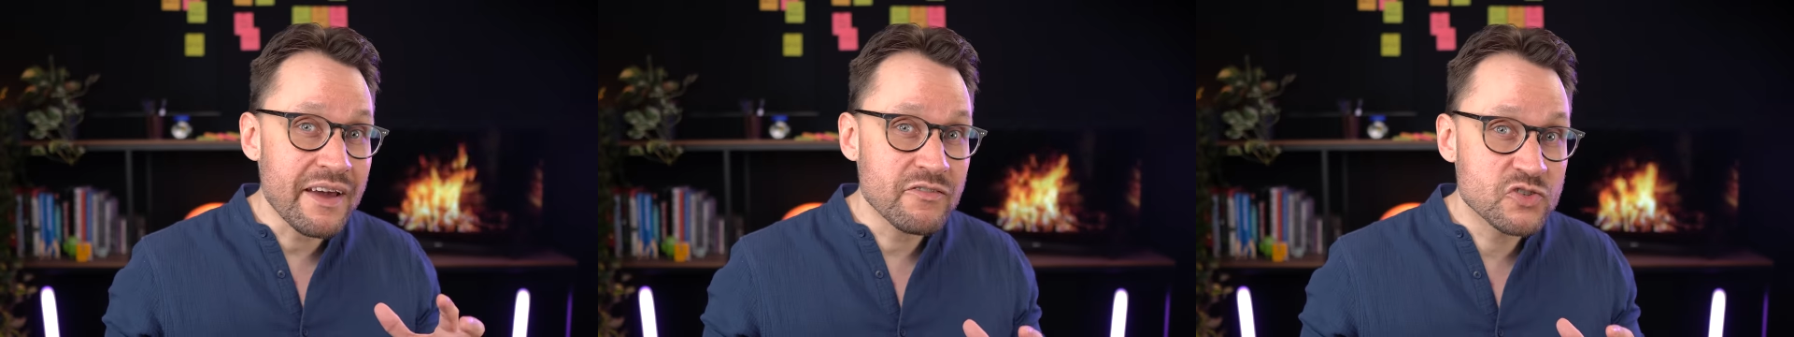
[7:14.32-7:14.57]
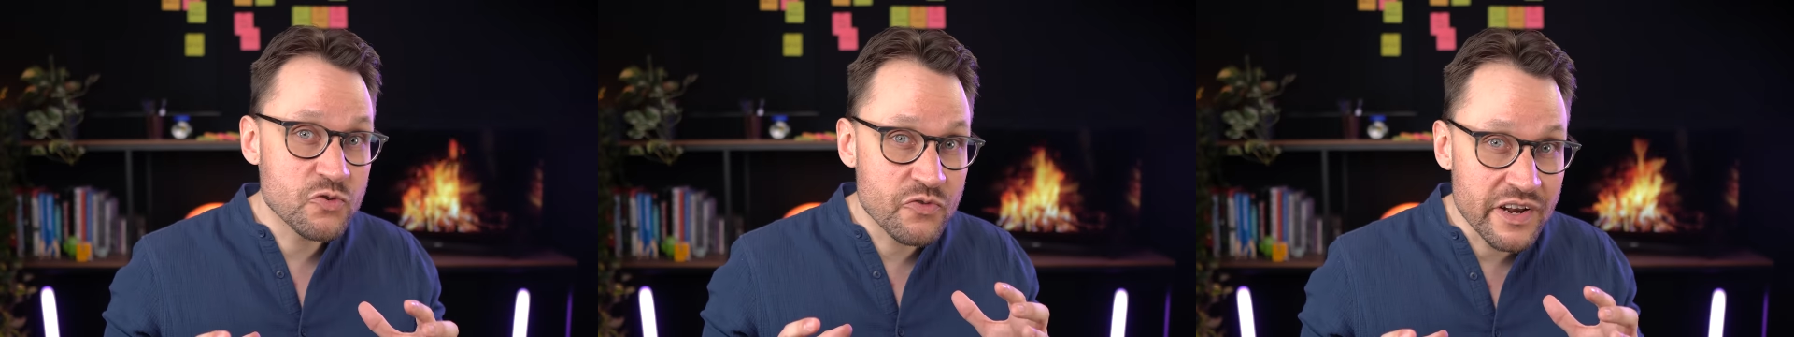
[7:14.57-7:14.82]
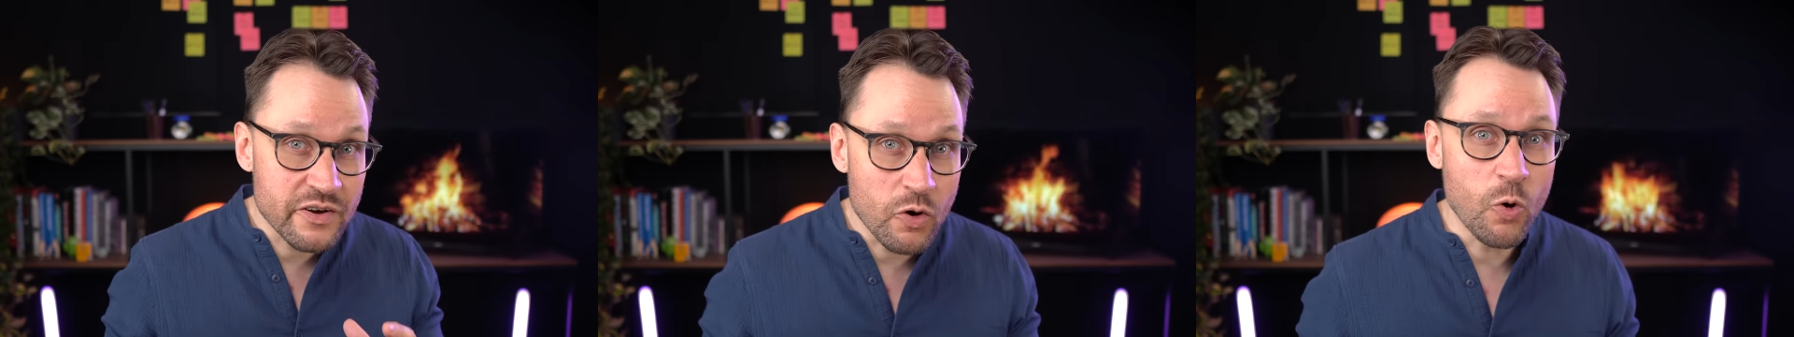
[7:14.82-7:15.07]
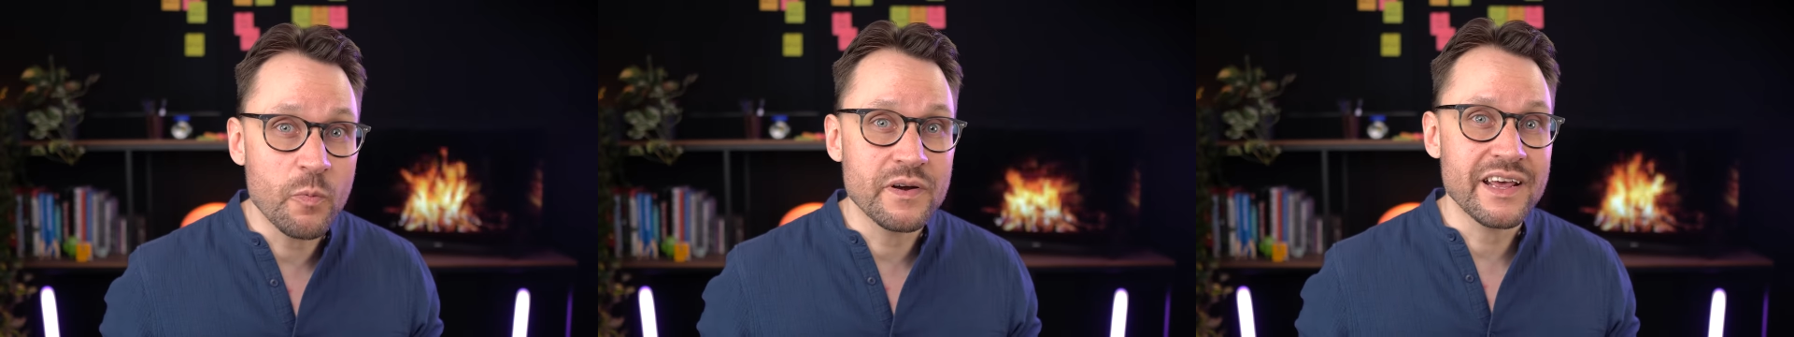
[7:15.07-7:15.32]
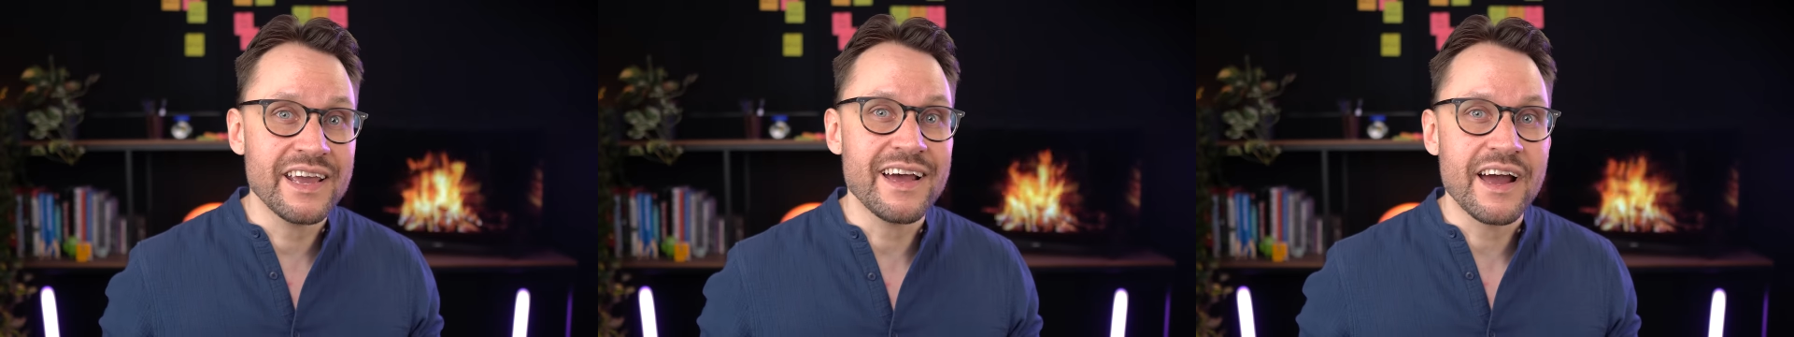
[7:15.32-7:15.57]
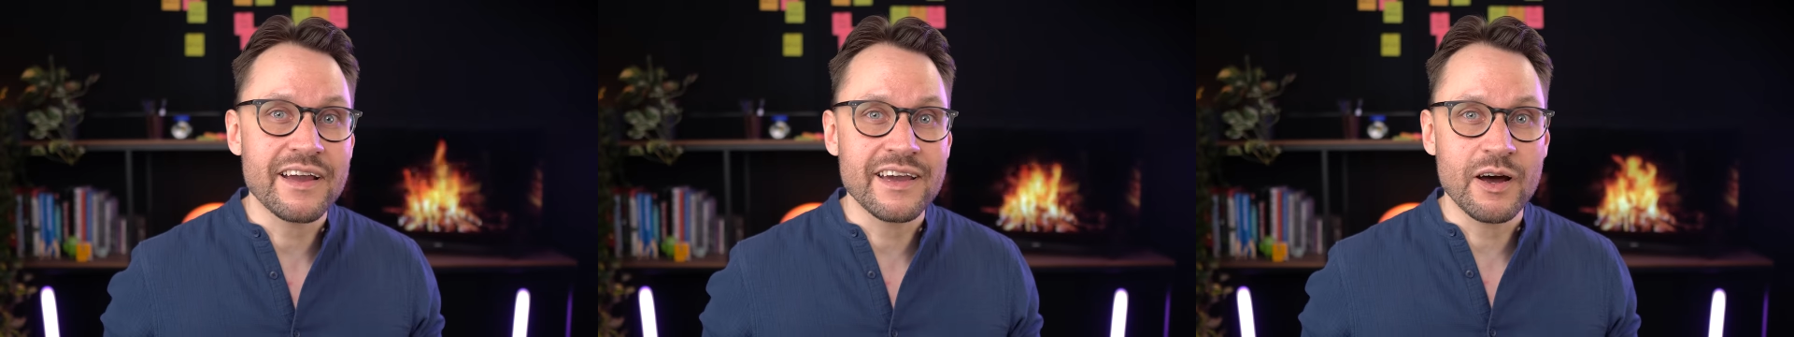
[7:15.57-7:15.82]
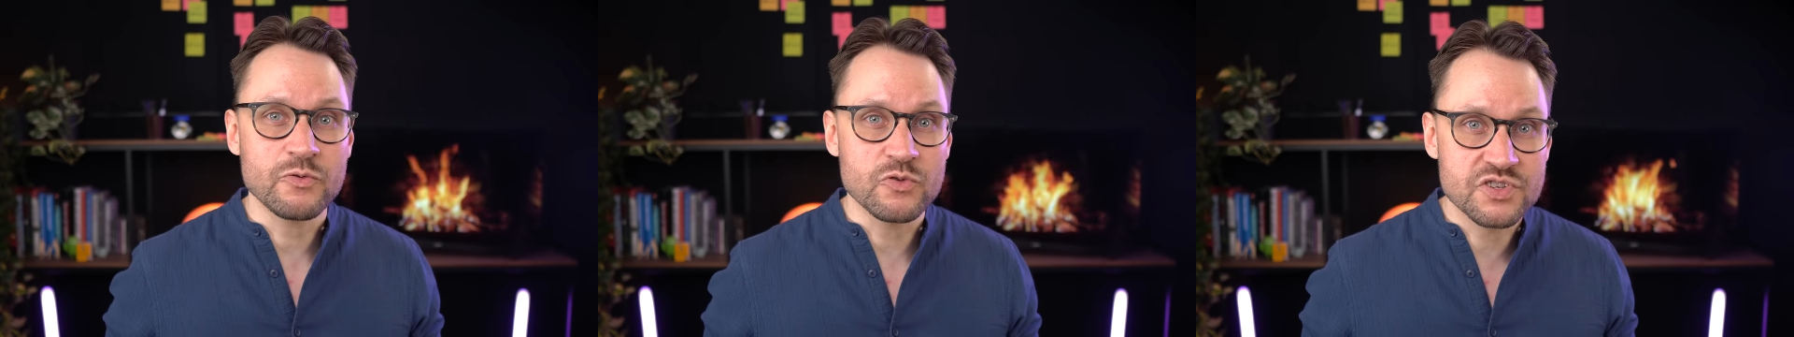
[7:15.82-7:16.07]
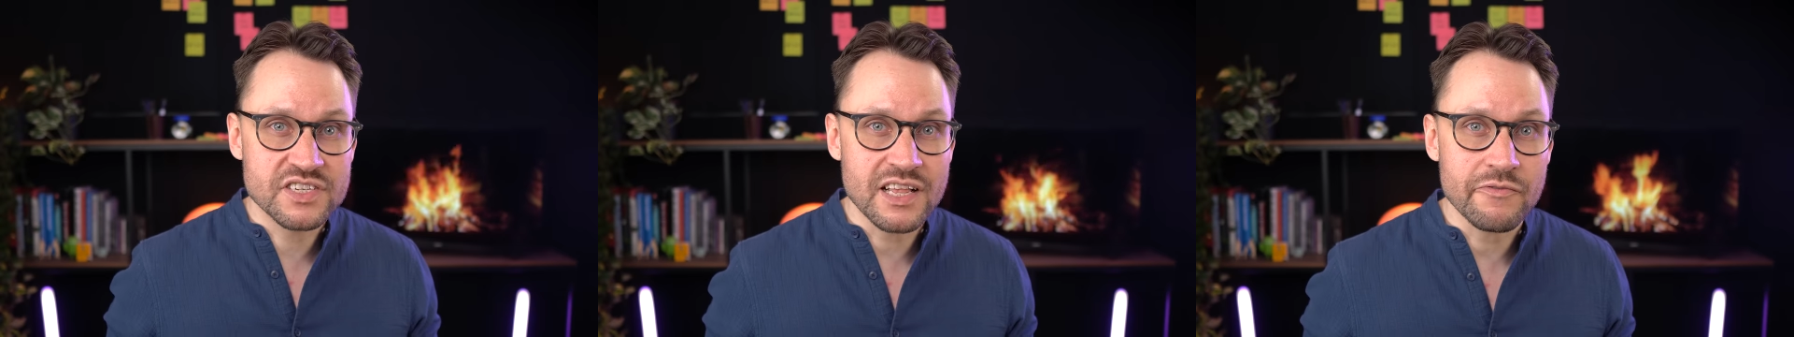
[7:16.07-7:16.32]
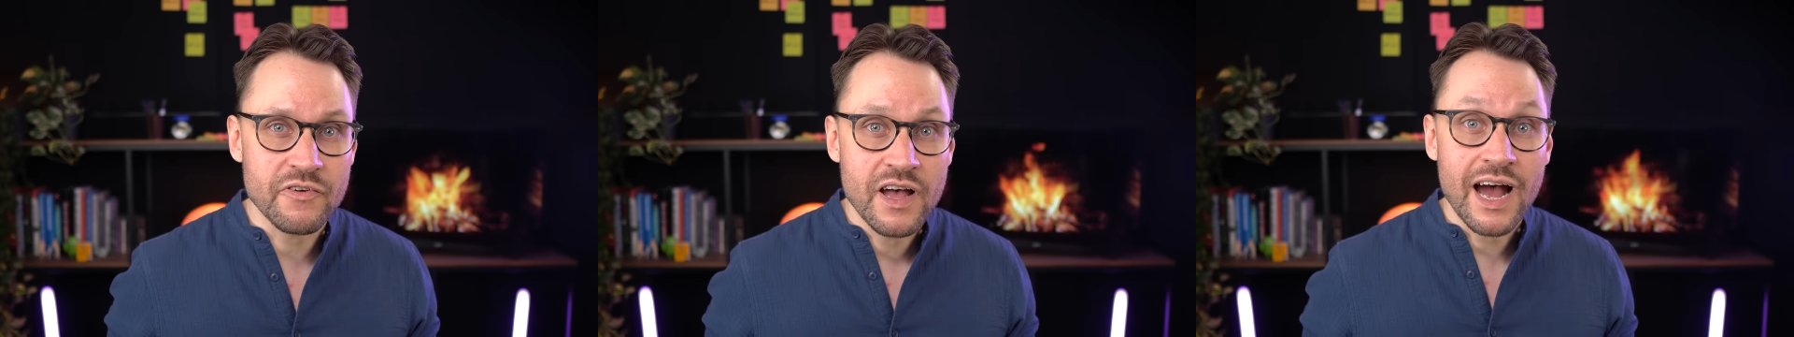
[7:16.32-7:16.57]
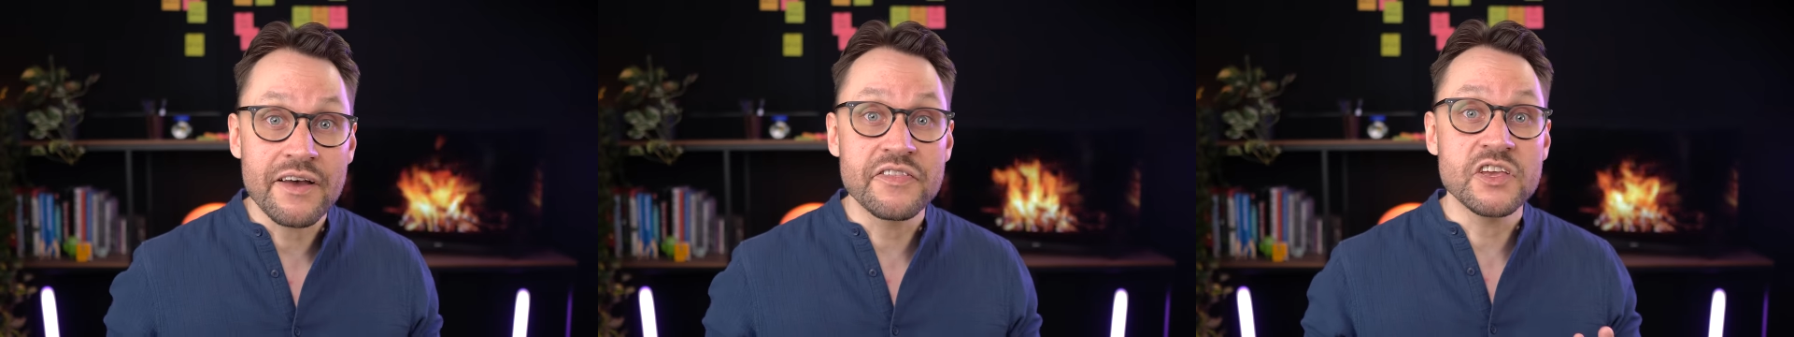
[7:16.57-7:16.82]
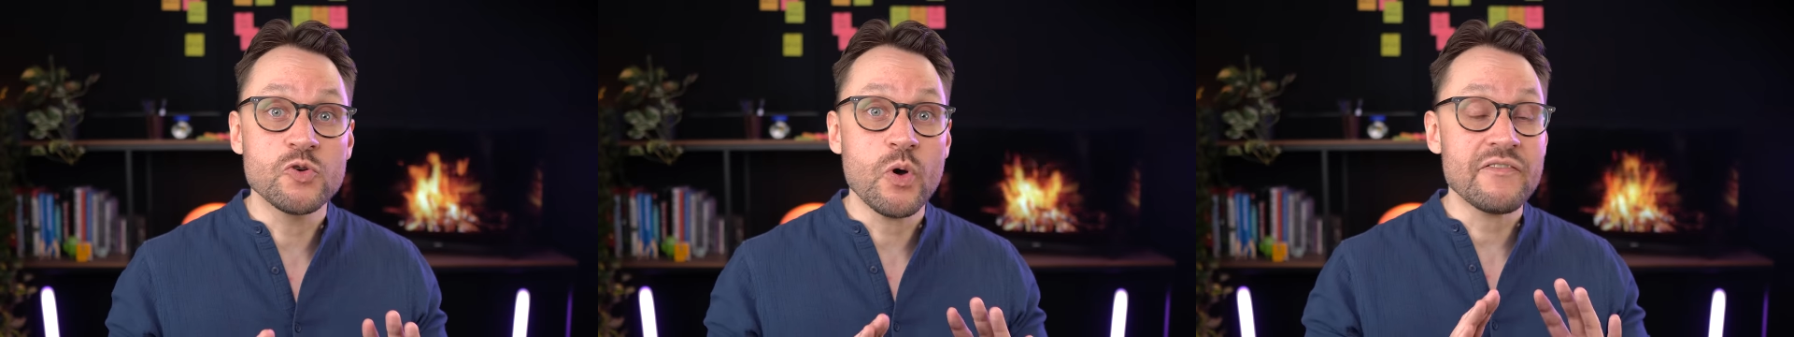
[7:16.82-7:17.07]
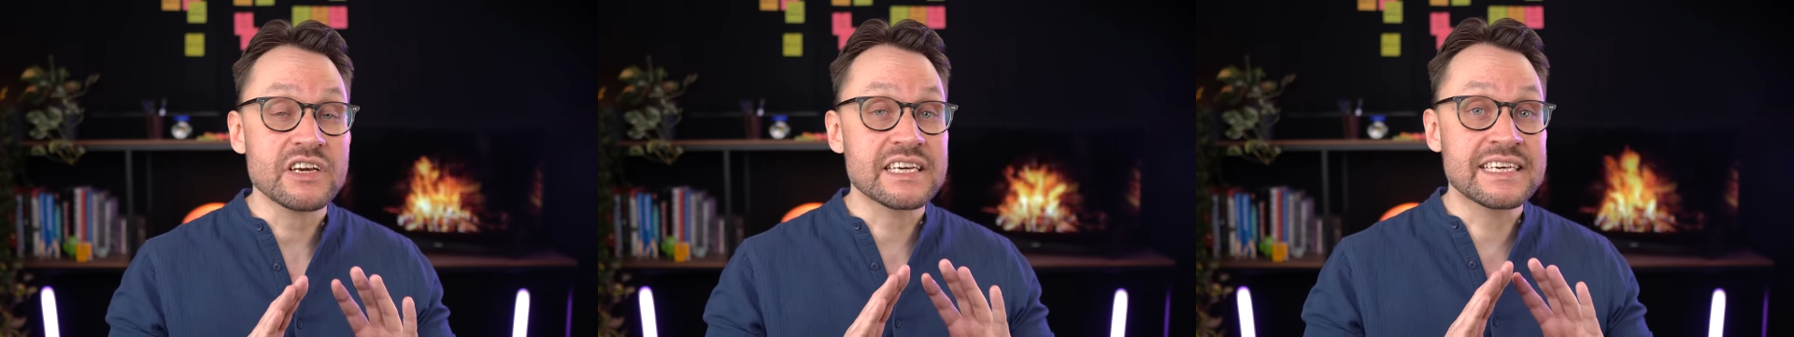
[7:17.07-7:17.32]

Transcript: having to create an OpenAI account yourself, I think you have a